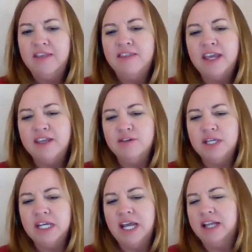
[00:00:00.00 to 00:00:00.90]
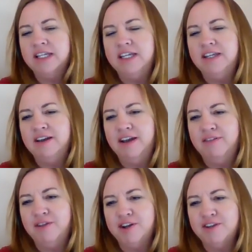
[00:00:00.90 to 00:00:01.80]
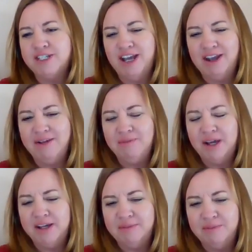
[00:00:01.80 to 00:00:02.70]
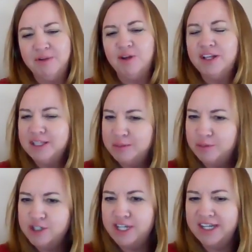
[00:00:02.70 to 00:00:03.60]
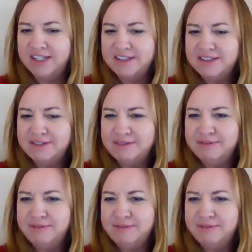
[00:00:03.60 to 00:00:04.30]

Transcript: Thank you again, Aly, for your time. Greatly appreciate it.